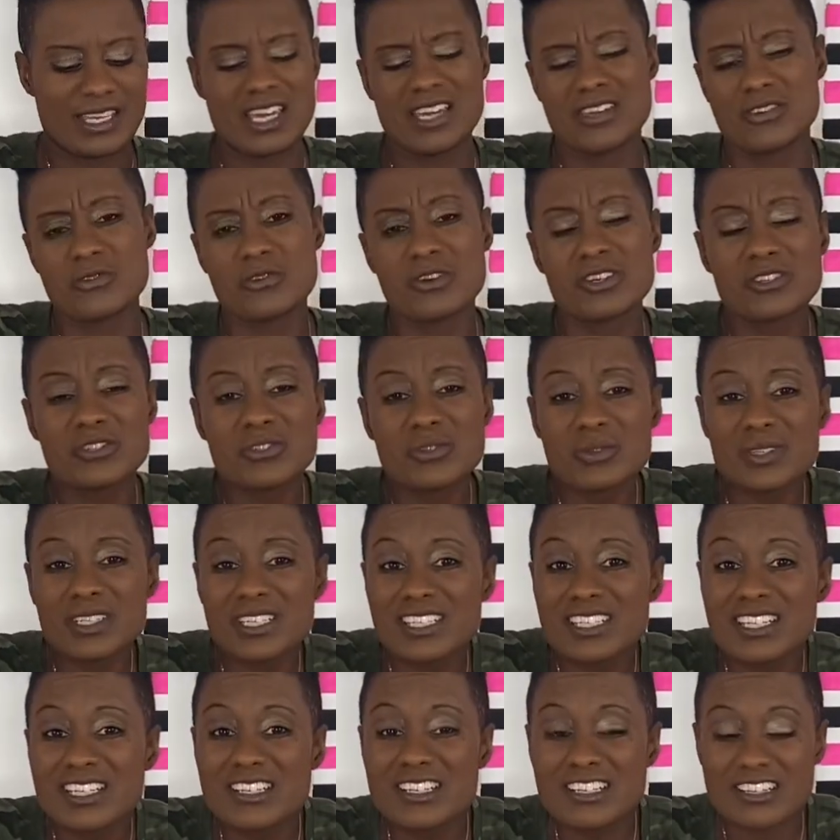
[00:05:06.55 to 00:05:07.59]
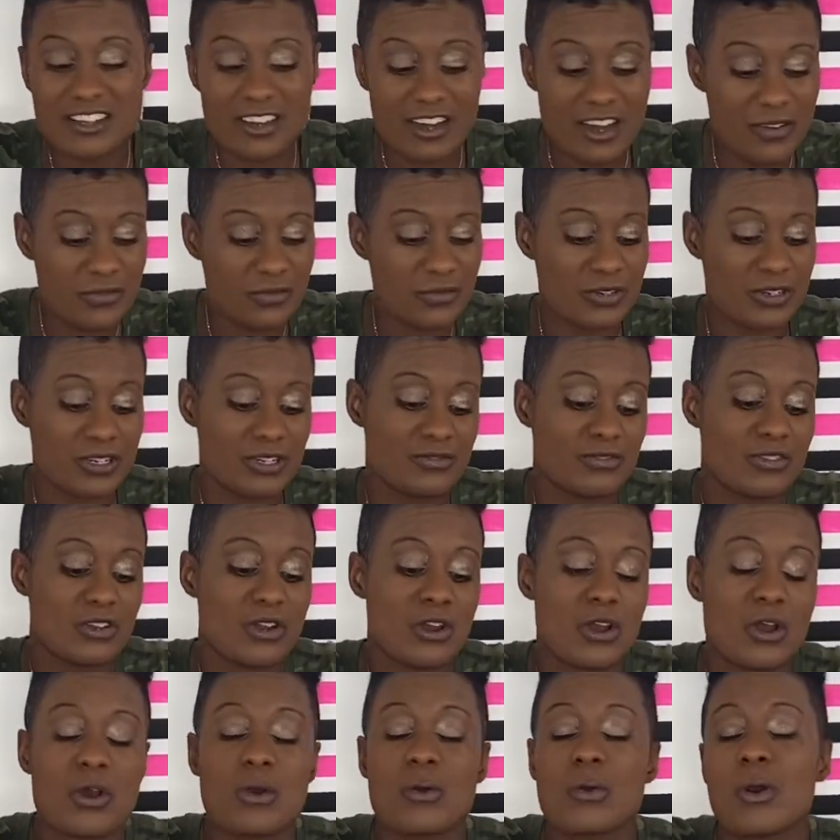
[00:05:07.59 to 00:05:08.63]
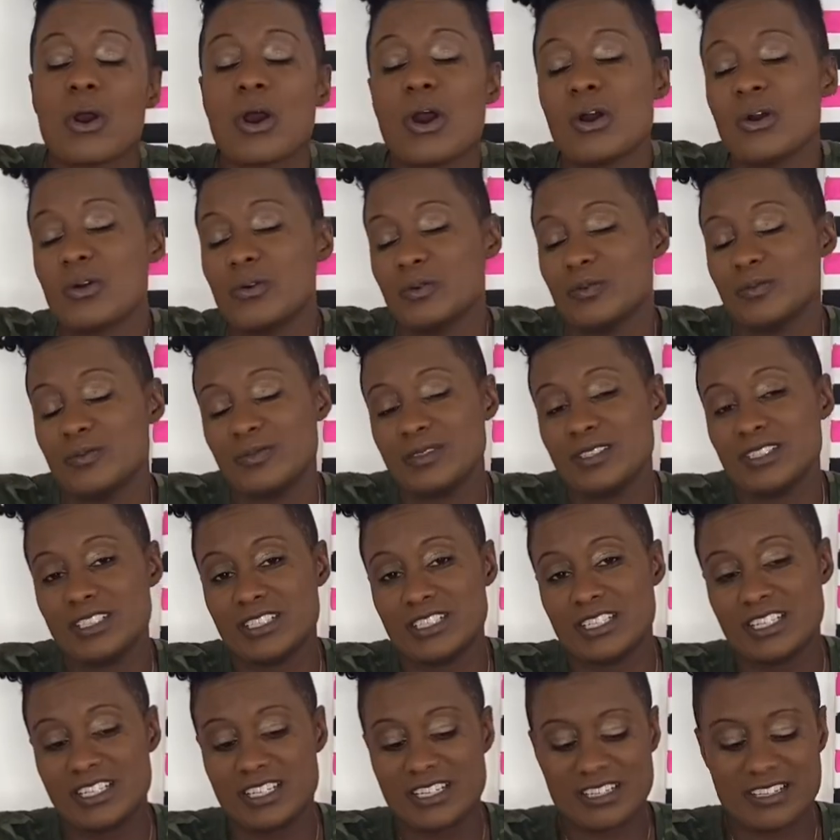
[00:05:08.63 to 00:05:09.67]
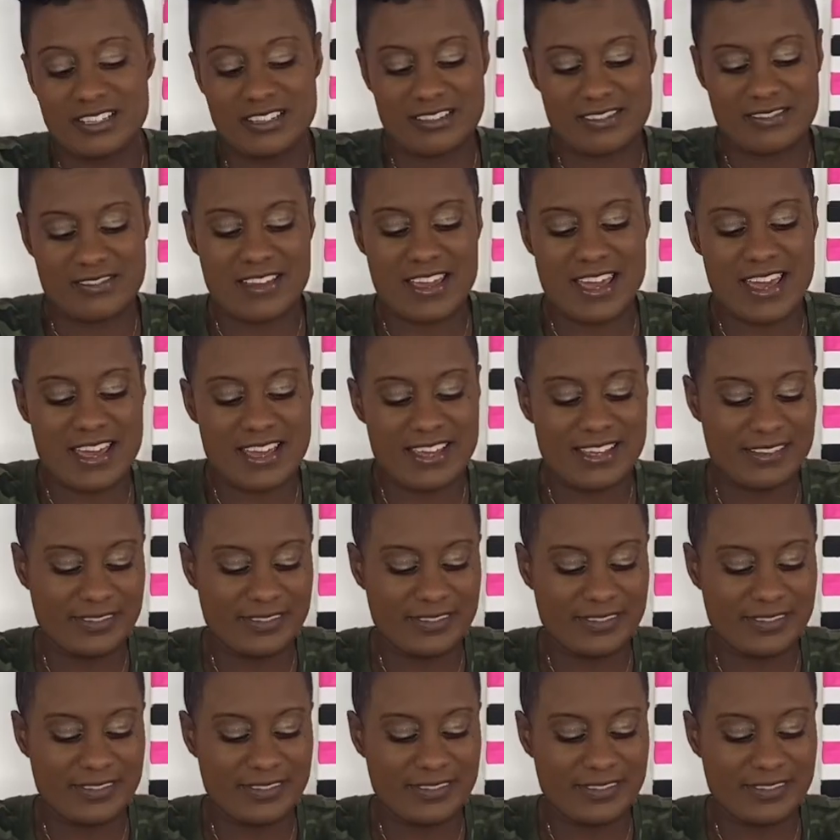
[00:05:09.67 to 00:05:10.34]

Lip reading: you can do it in the comfort of your own home, okay?